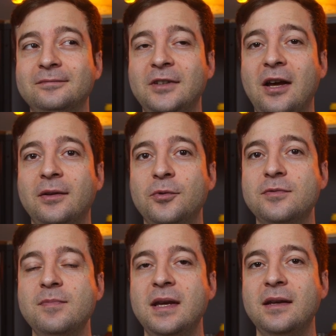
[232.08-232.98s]
Yeah, that
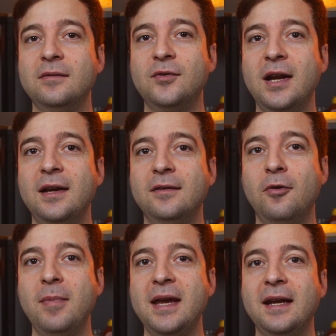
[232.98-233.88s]
was me really
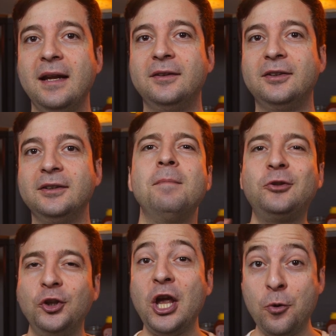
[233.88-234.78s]
not making it.
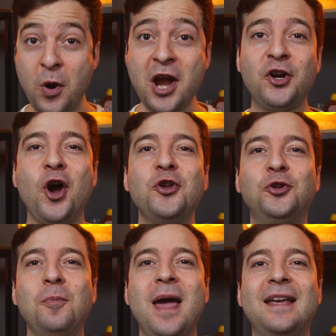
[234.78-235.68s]
But today we're going
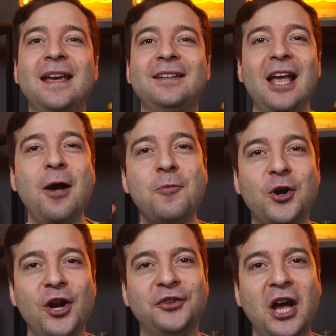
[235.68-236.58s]
to make it, and we're
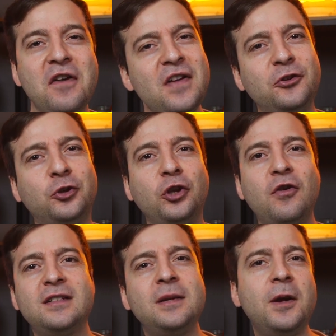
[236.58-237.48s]
gonna dive into the
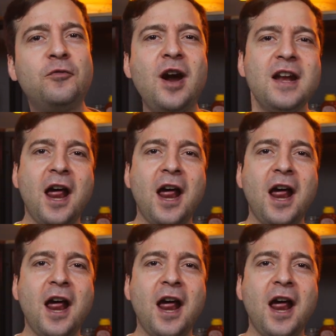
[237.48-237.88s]
recipe right